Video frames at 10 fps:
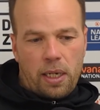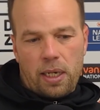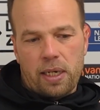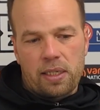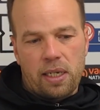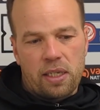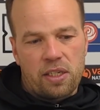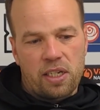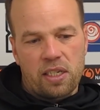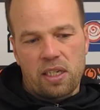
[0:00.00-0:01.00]
like I said, the
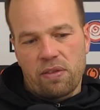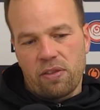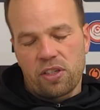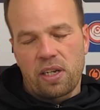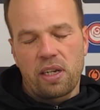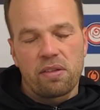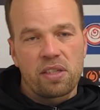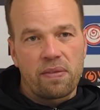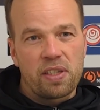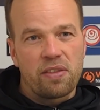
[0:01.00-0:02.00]
60th or
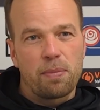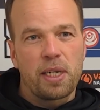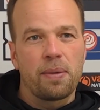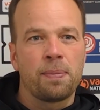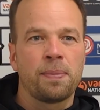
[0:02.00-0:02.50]
70th minute.